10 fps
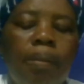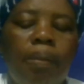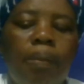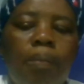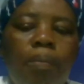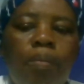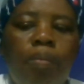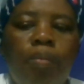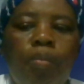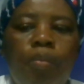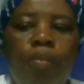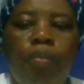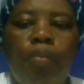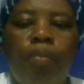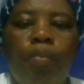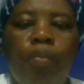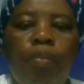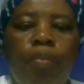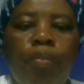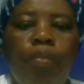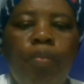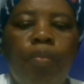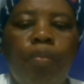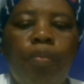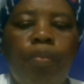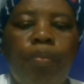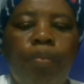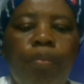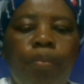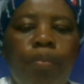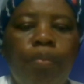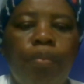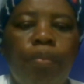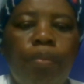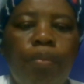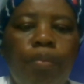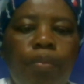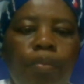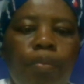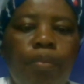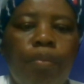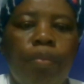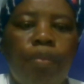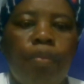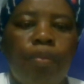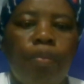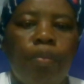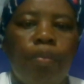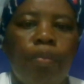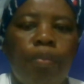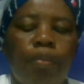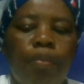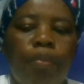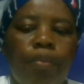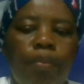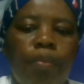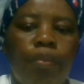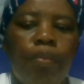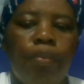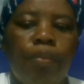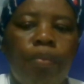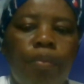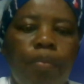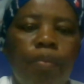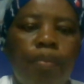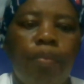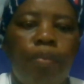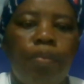(silent)